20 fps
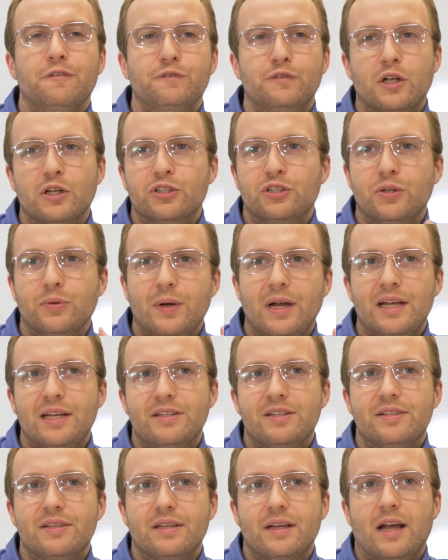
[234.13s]

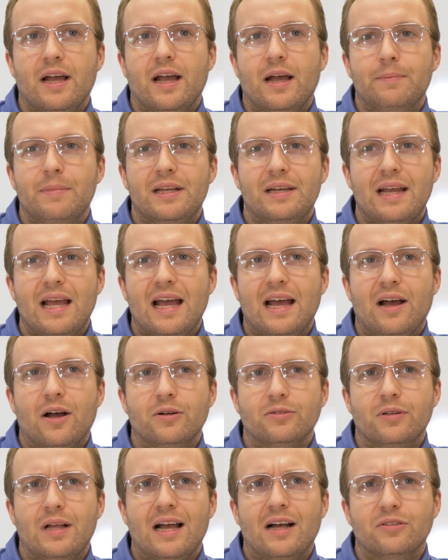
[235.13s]
fluctuates and
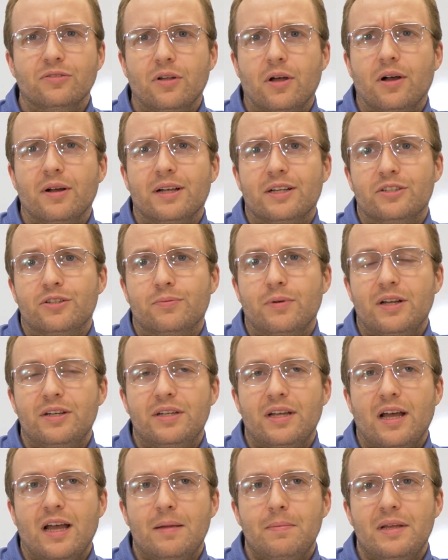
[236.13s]
how long its
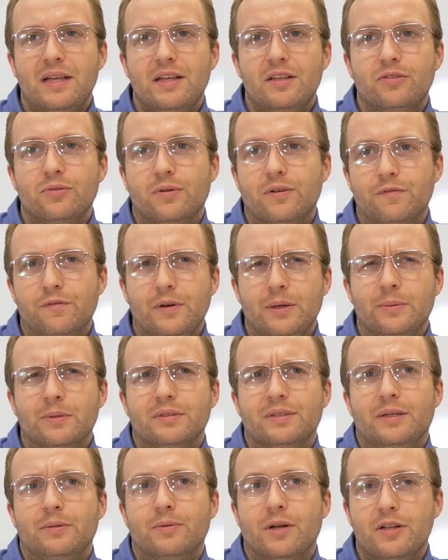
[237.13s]
runtime is or it
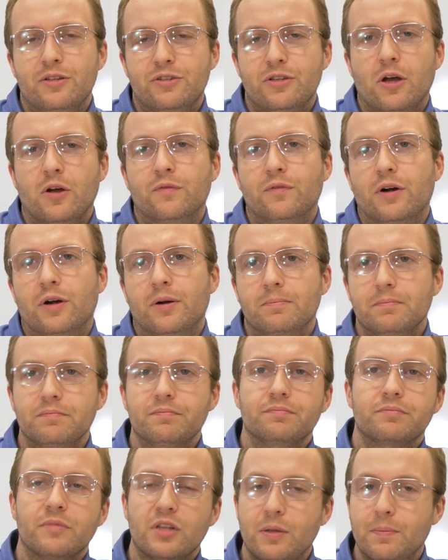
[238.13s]
frequently runs over,
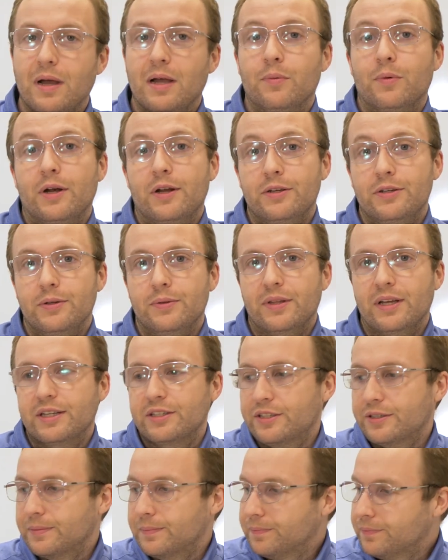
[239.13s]
you might want to do
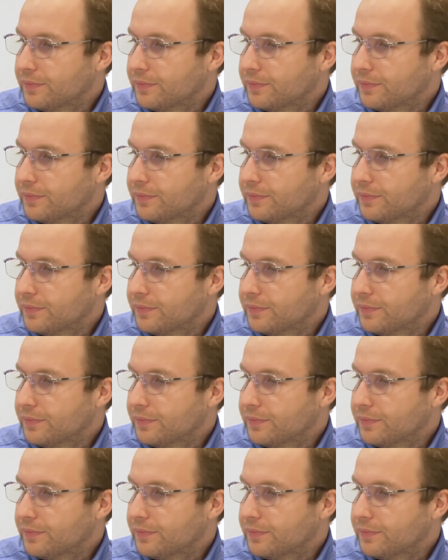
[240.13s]
this.